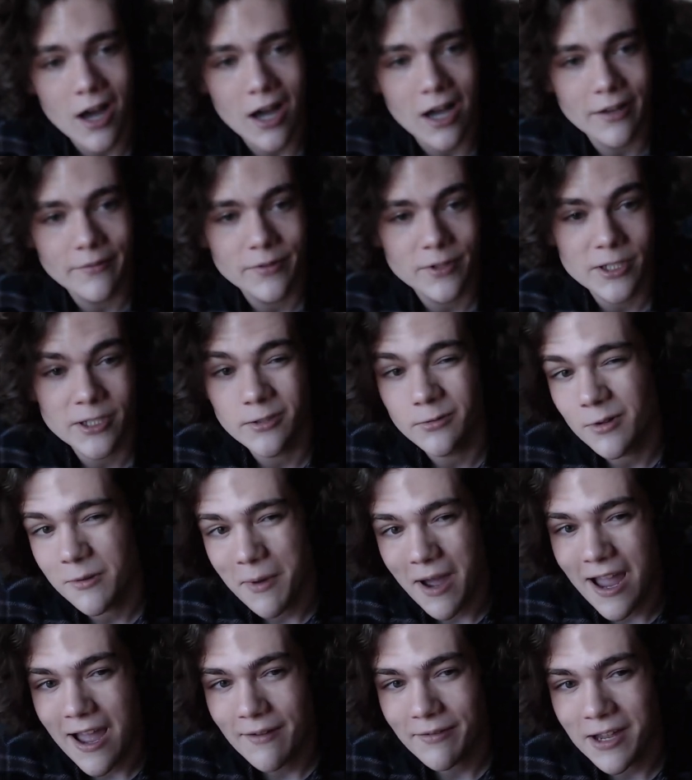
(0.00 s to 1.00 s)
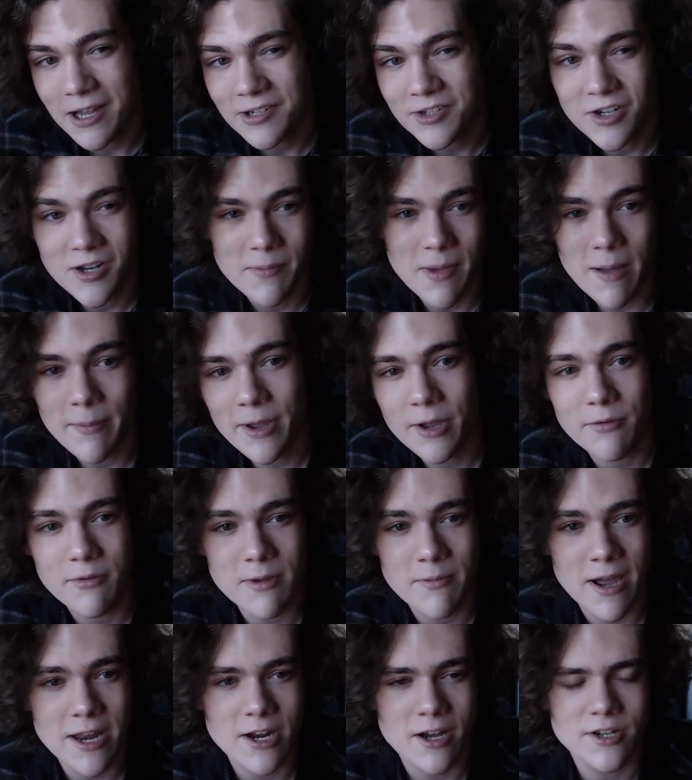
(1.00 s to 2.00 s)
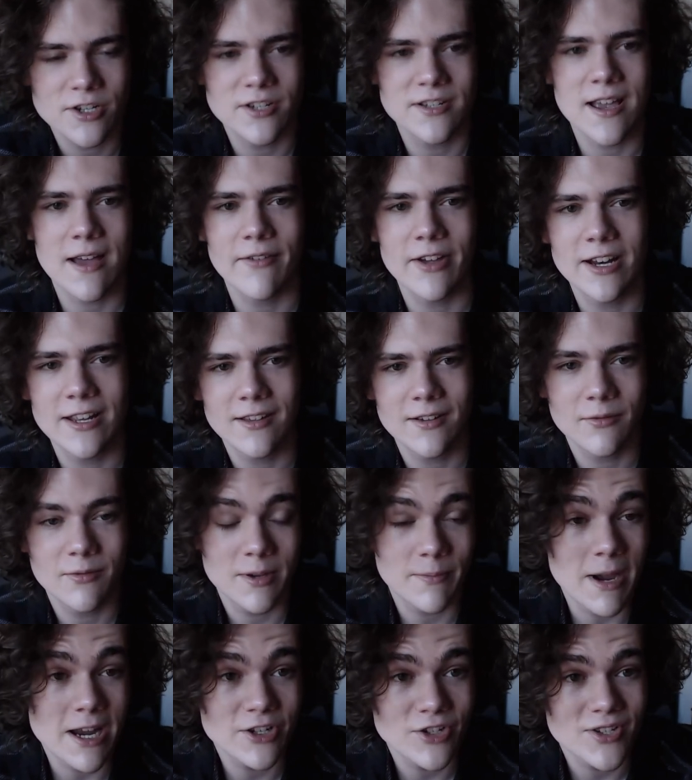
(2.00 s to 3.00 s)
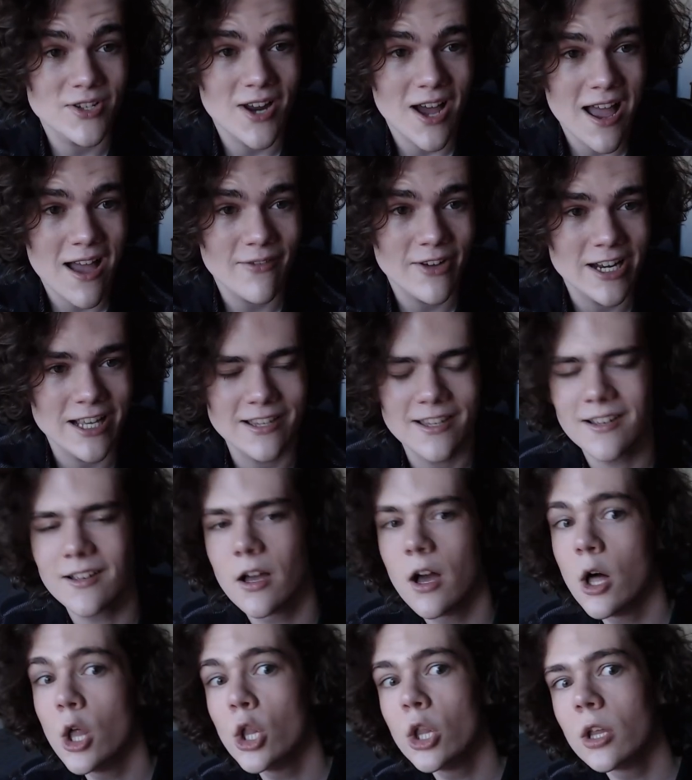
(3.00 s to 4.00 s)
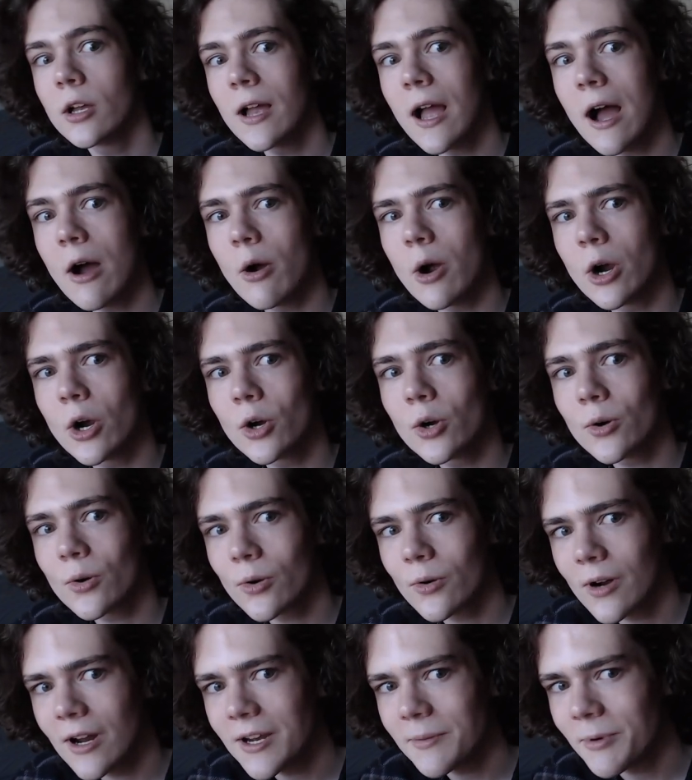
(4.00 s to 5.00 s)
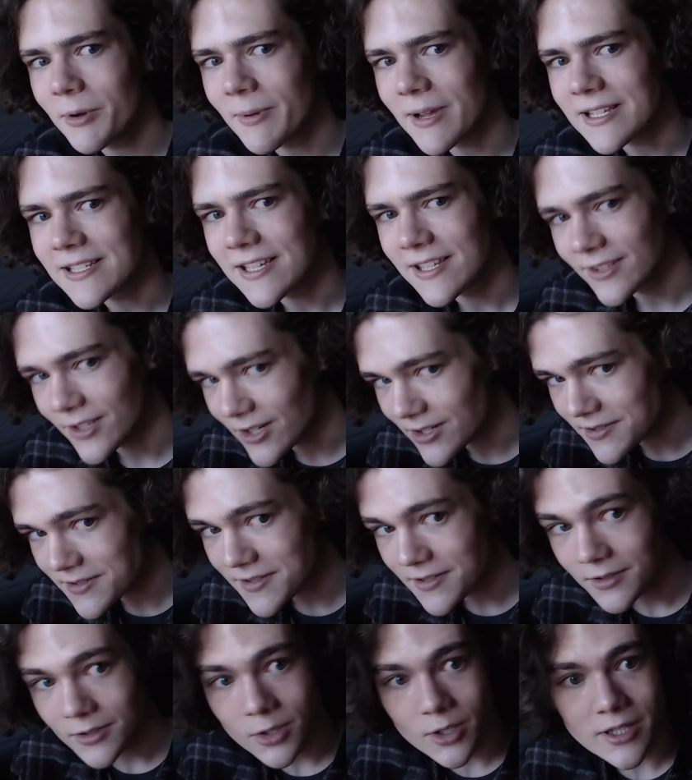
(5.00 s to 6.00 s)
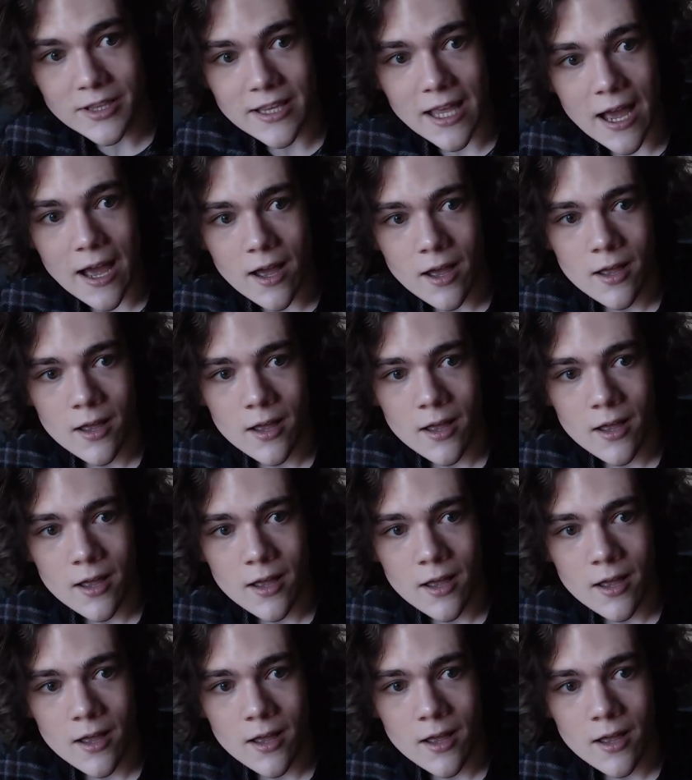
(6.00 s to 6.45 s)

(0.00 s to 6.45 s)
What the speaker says: For dinner, we might have cacio e pepe. We might just not have anything. Look at how incredible my skin looks. Look at that.